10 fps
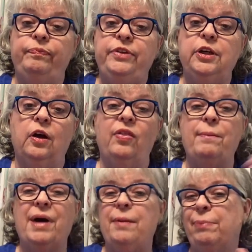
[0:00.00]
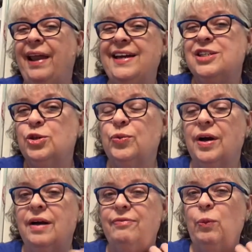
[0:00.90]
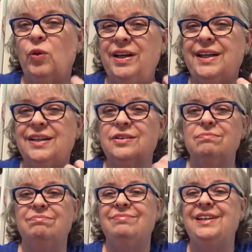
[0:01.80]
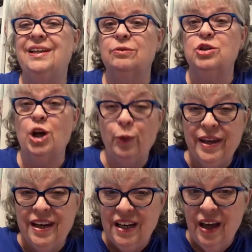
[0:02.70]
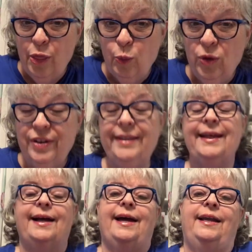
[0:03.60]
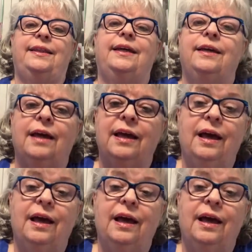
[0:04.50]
you know, they might play too rough and one get, you know, choking another one, that kind of thing.